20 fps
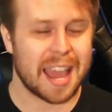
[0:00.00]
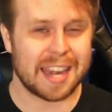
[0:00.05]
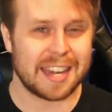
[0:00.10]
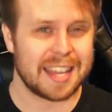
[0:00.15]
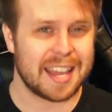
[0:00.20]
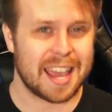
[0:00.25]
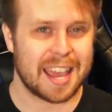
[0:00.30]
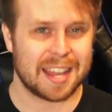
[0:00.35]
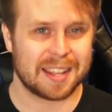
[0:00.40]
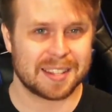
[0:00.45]
any
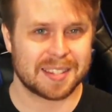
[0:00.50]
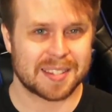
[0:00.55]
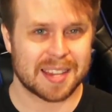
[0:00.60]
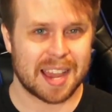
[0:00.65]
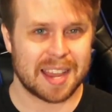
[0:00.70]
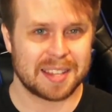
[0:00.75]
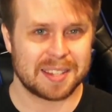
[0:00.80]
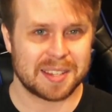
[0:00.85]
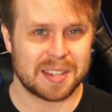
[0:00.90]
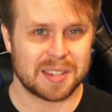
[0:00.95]
hand
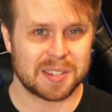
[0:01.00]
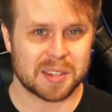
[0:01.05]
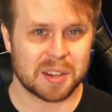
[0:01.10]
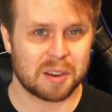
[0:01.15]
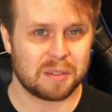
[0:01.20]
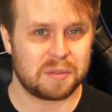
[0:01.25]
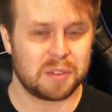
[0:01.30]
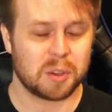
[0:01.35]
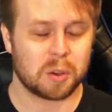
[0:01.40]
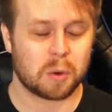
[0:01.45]
size is
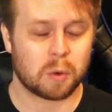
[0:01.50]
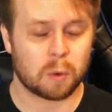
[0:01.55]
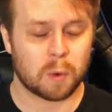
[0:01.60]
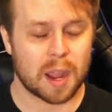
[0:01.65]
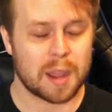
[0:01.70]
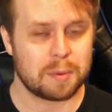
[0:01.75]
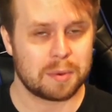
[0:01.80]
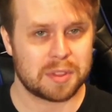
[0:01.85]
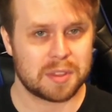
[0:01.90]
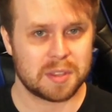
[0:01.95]
gonna feel
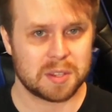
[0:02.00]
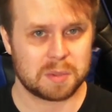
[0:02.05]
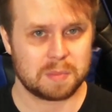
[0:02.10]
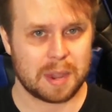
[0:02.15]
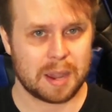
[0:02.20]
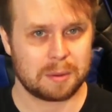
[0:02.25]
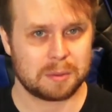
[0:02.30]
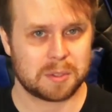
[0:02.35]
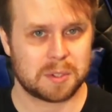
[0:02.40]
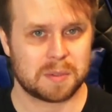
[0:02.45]
great with this
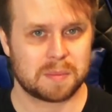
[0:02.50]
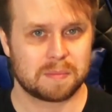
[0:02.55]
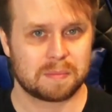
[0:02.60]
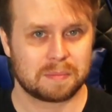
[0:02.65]
mouse.